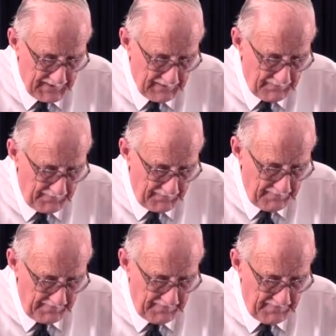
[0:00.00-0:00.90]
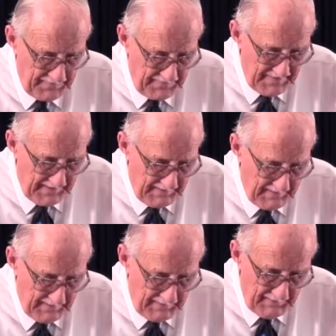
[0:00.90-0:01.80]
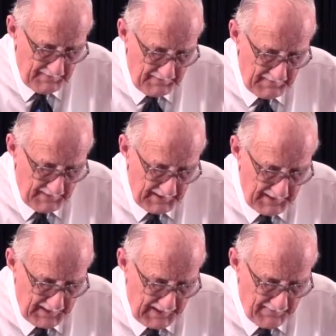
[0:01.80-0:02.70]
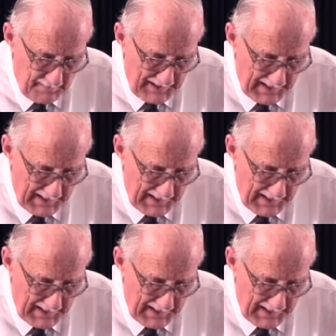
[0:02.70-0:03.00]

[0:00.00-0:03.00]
And so they didn't